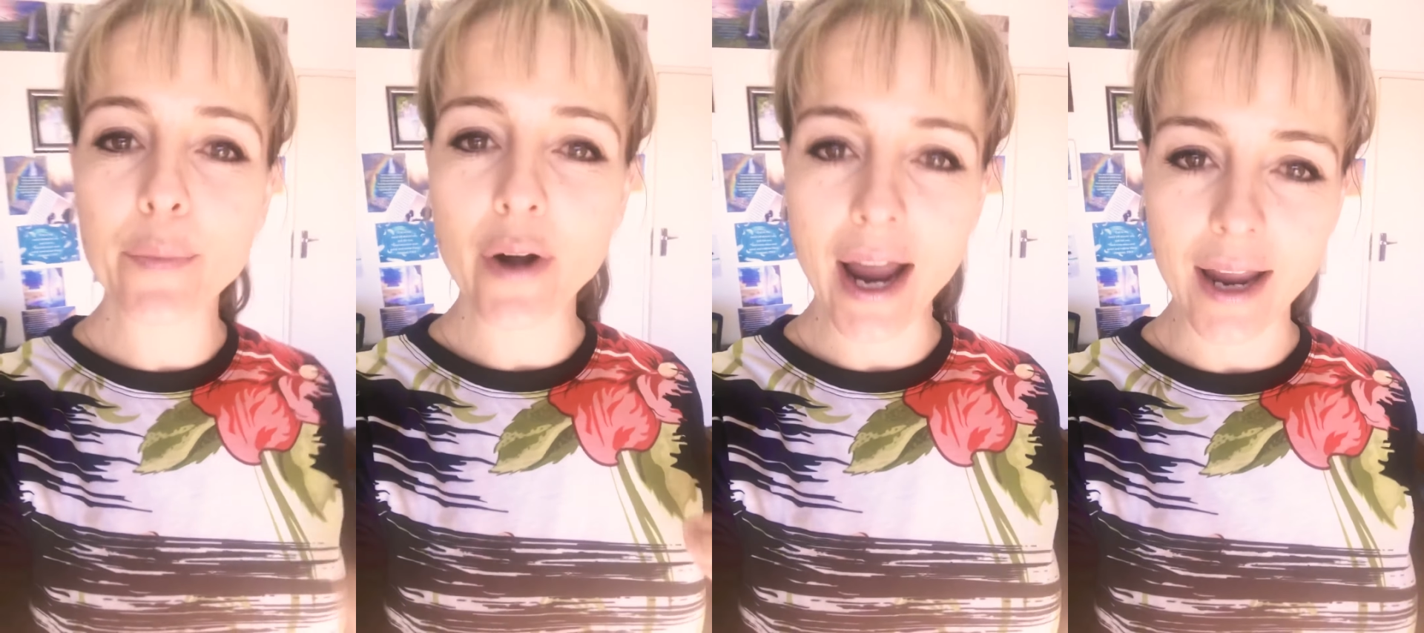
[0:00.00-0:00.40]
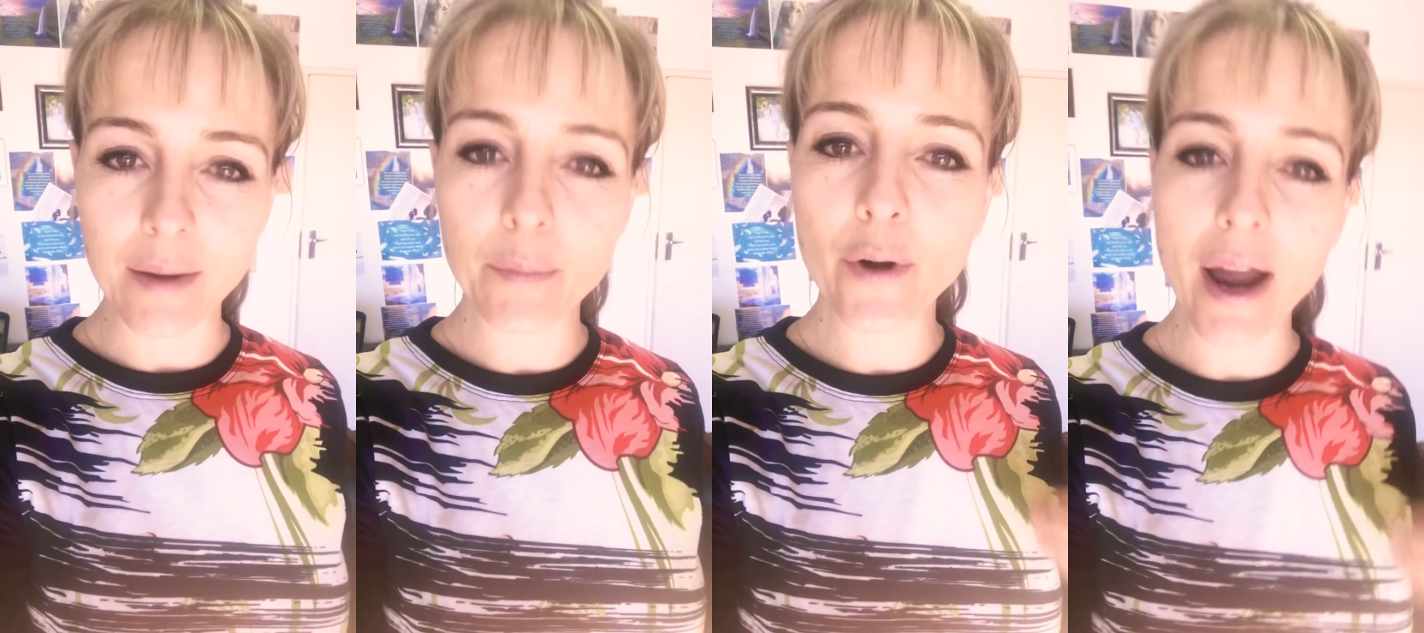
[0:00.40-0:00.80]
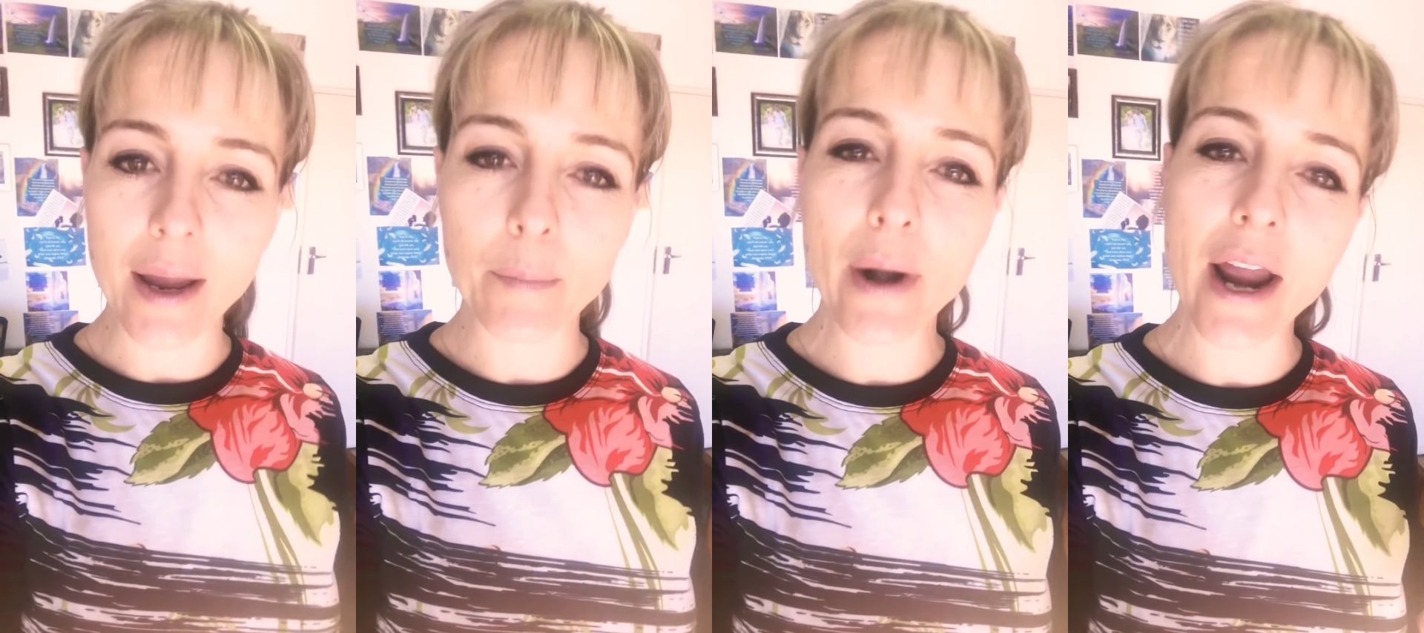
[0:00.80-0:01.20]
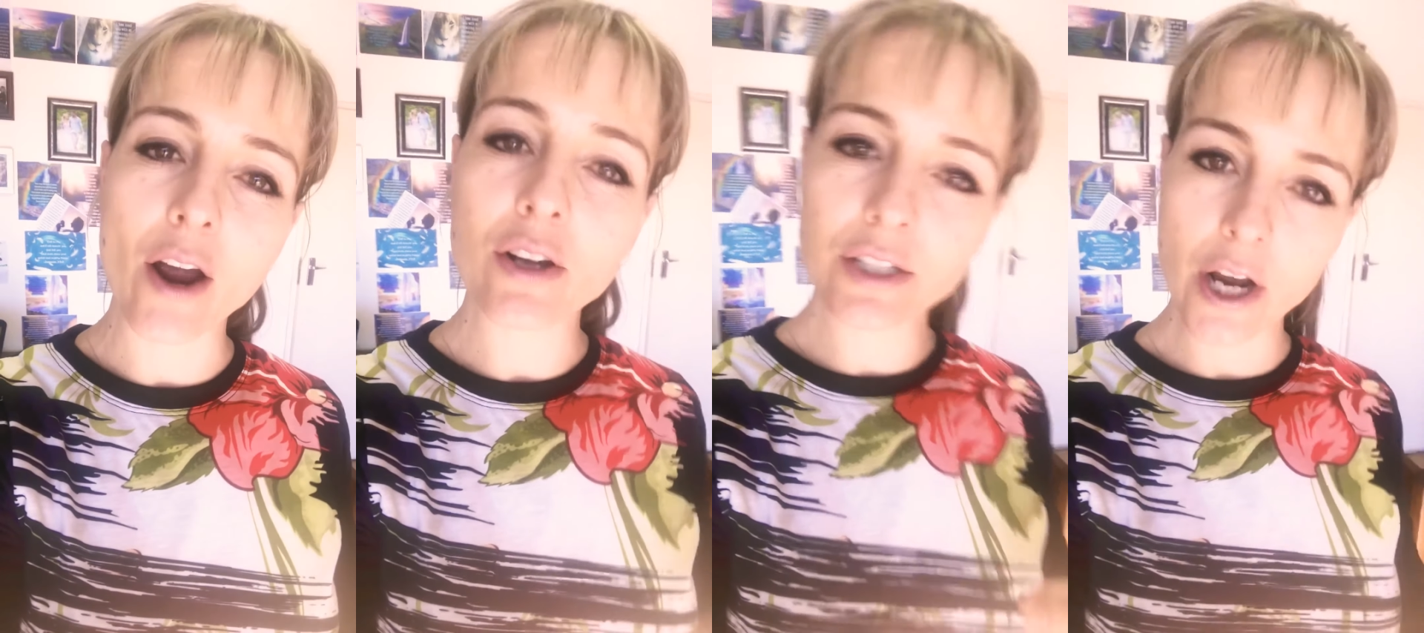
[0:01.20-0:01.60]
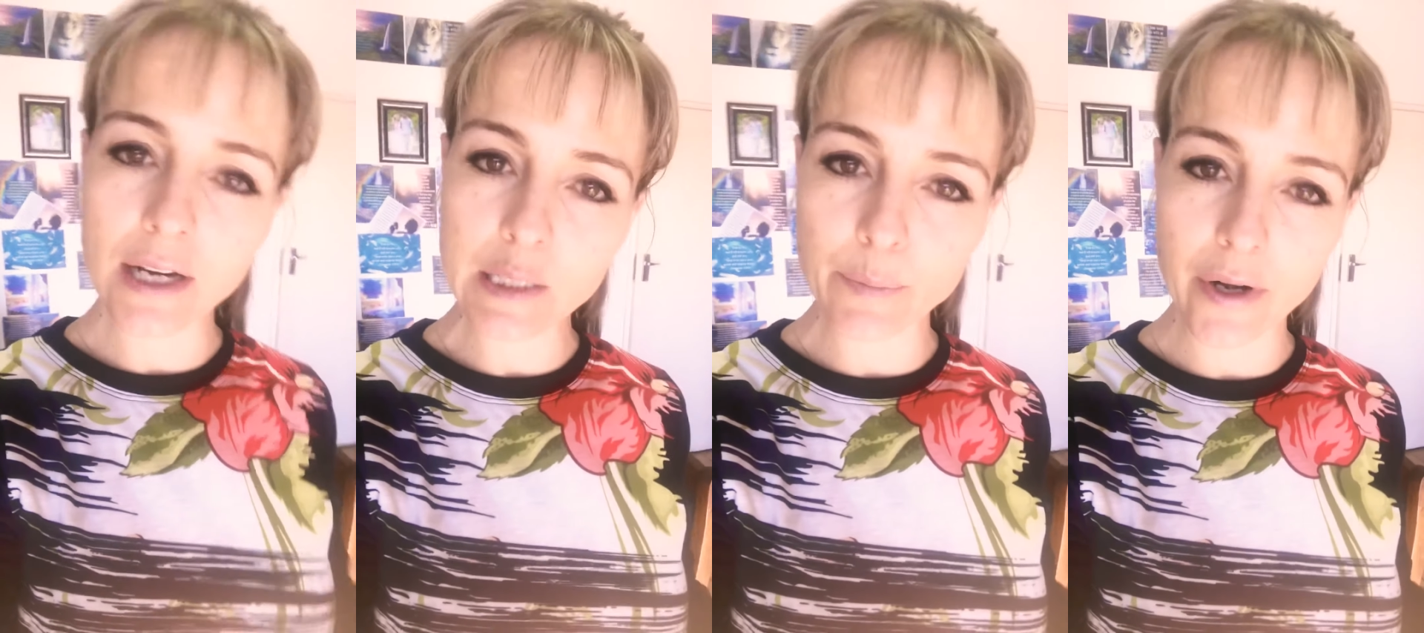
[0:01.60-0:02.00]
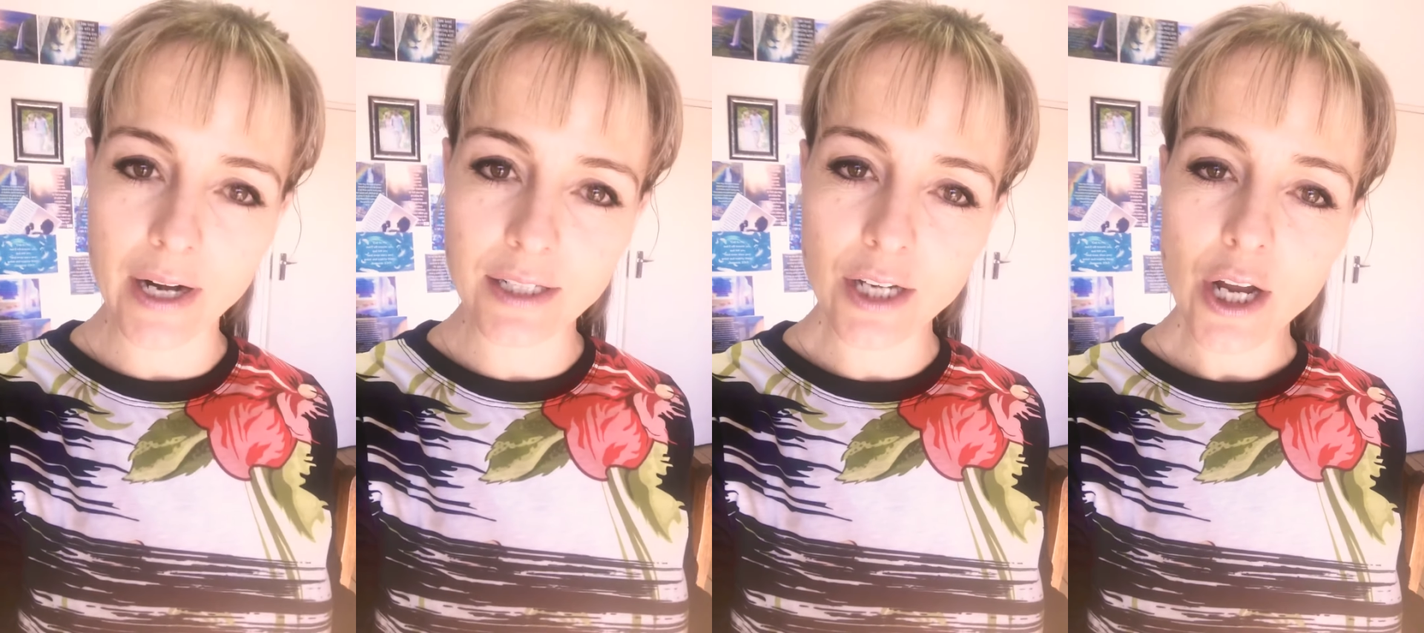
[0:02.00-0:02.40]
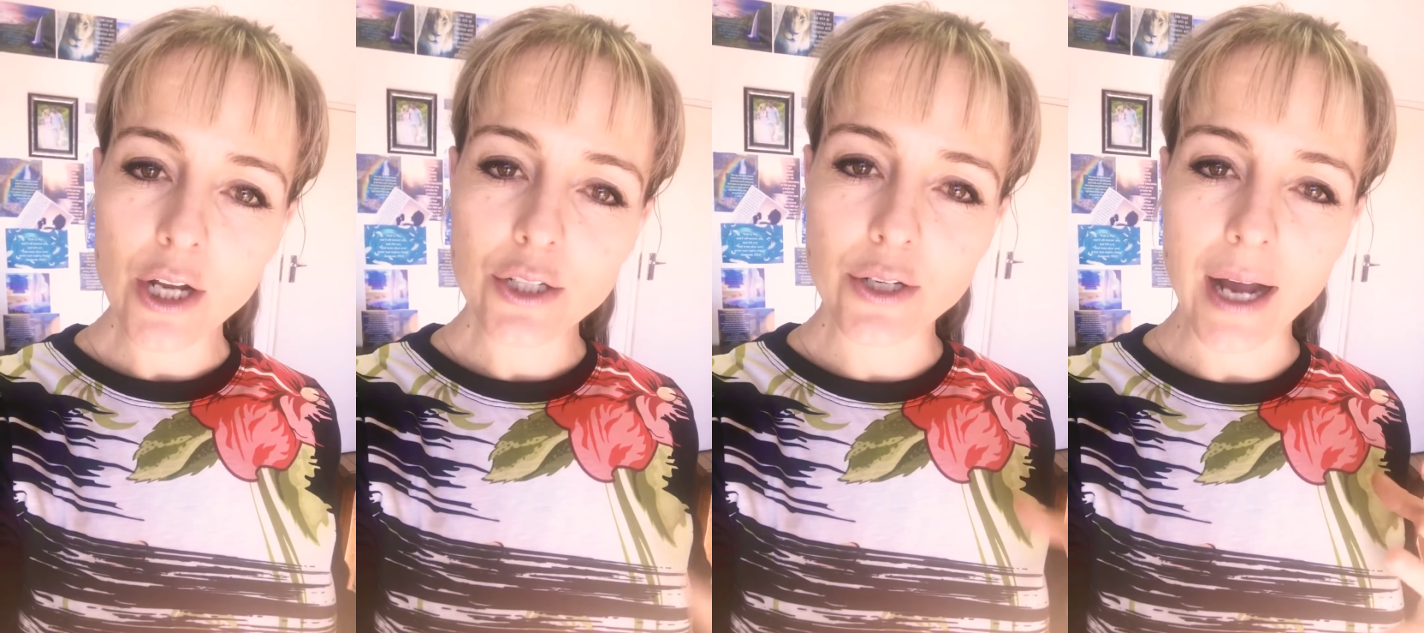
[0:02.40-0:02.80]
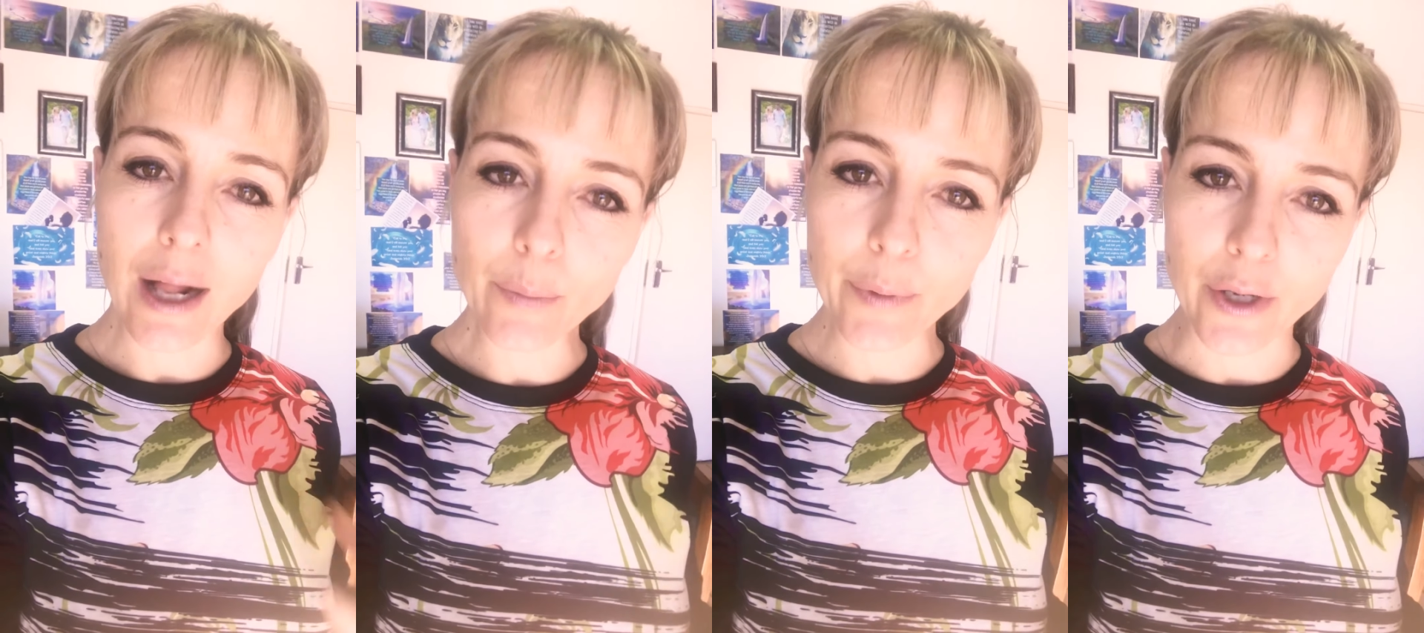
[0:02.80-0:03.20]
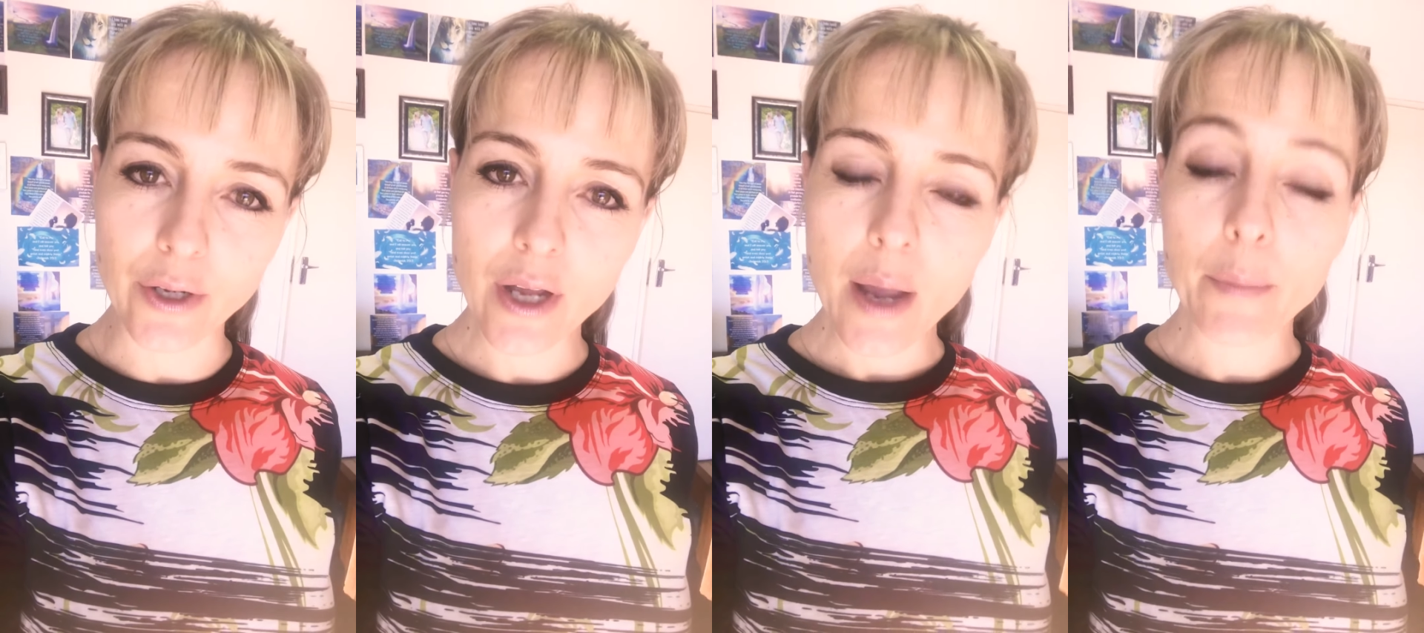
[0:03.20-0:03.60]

Ask the Holy Spirit to help you,